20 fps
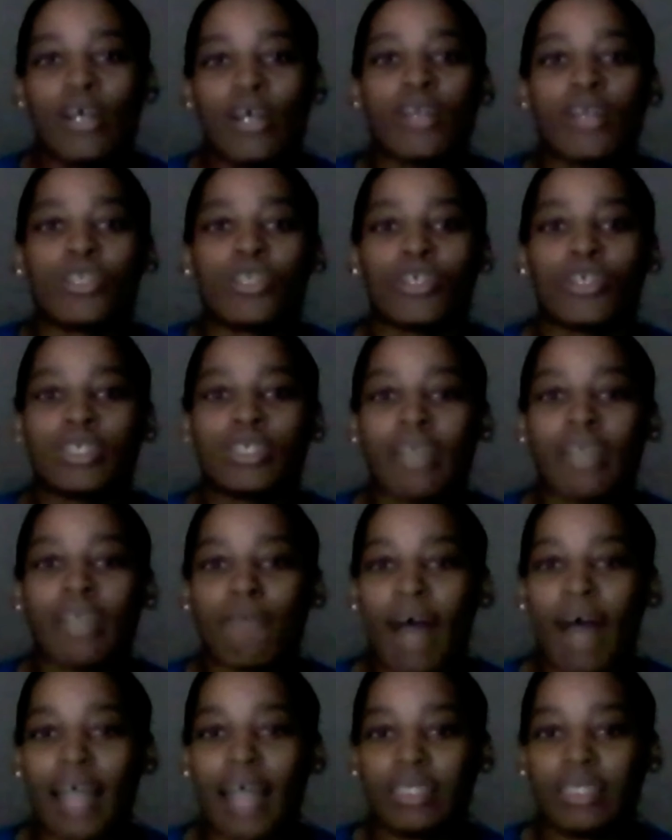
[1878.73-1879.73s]
The nurse
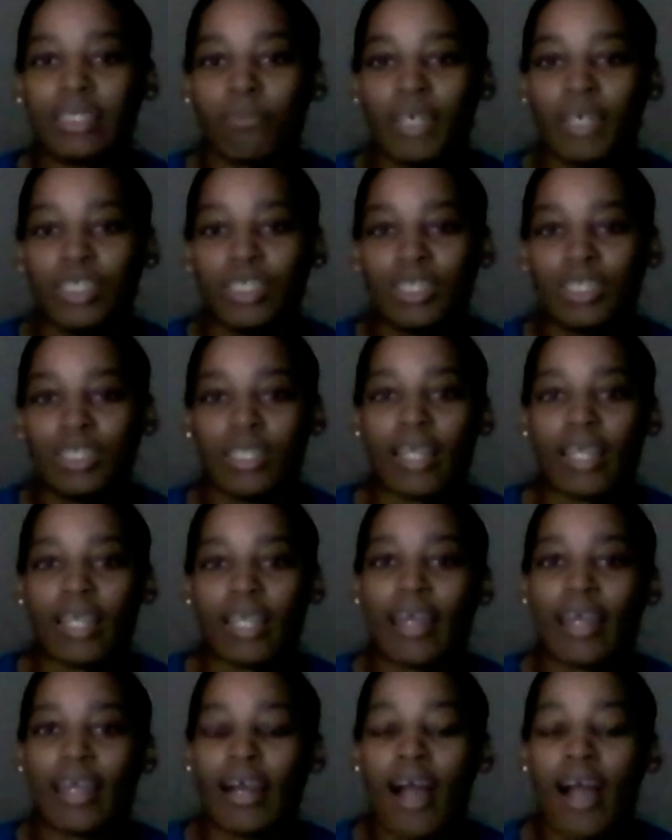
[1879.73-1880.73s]
advised the patient that
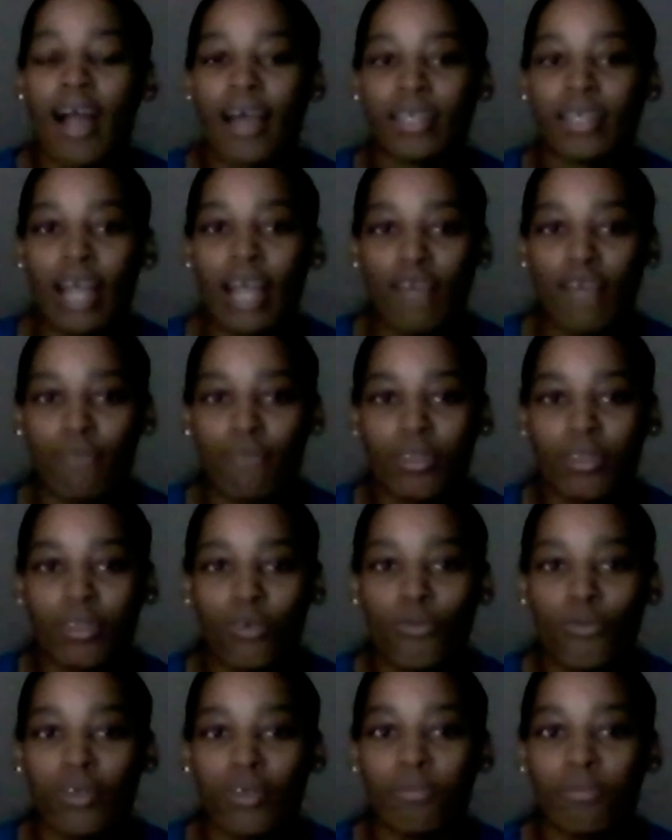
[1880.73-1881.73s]
their cardiac rhythm
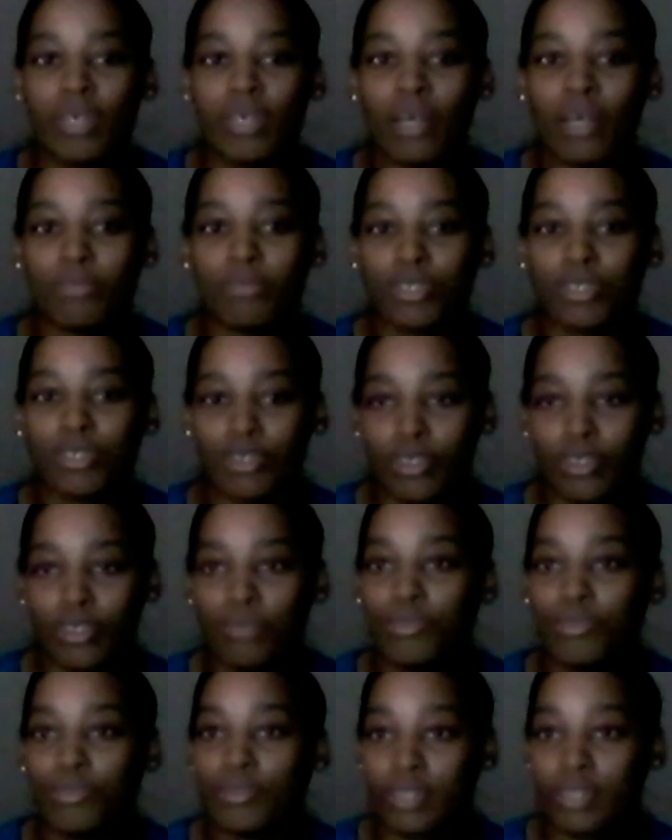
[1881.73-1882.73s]
will be observed
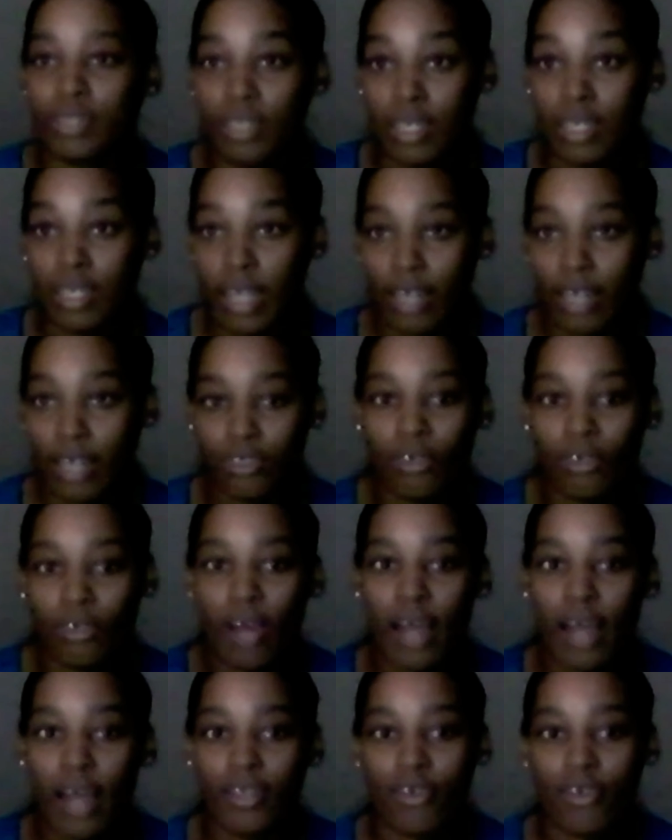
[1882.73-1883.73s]
using an
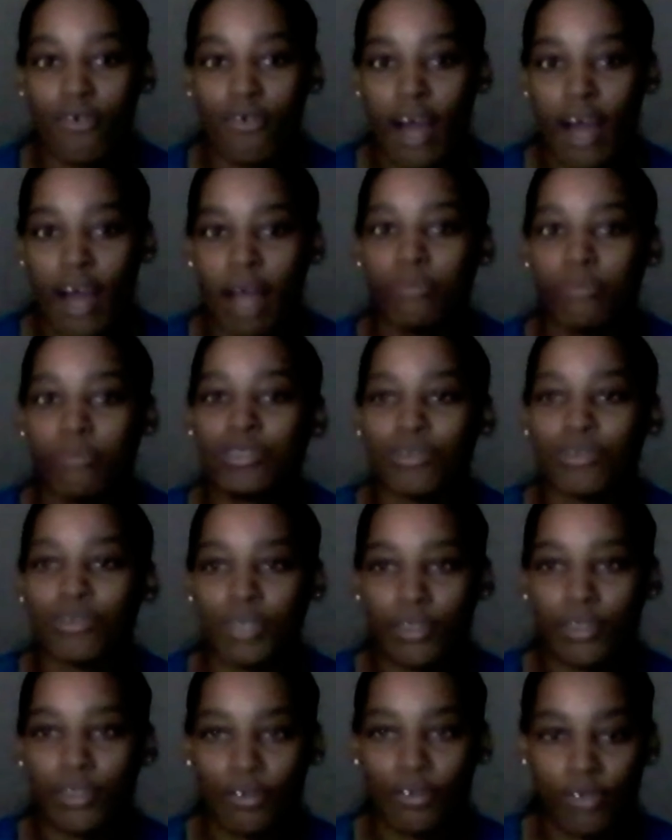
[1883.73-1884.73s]
electrocardiogram
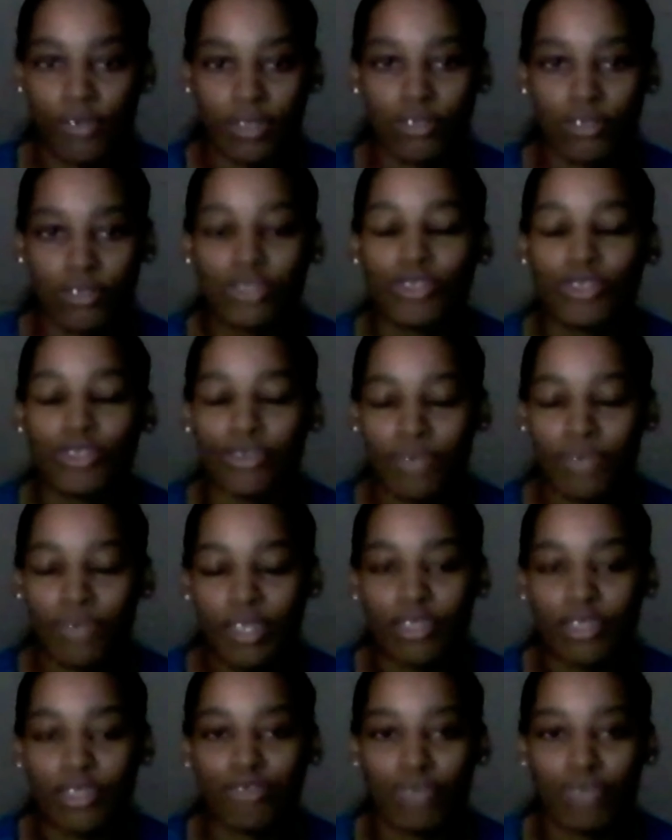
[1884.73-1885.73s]
during
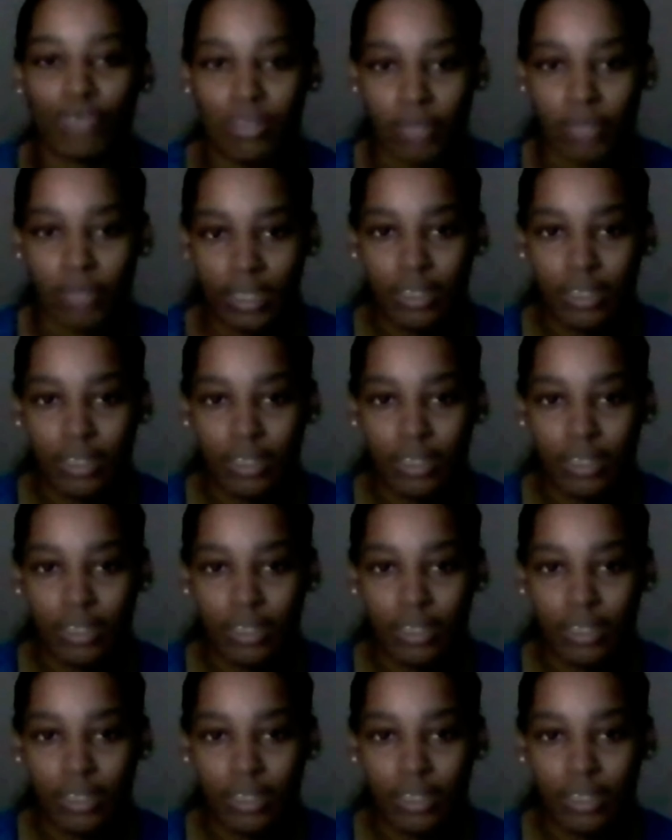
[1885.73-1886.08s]
the treatment,